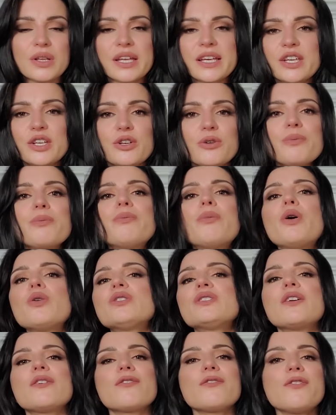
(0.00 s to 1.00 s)
like your
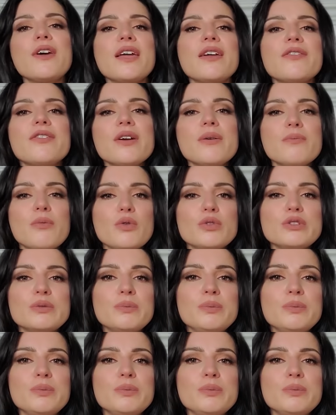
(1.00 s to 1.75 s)
most favorite, most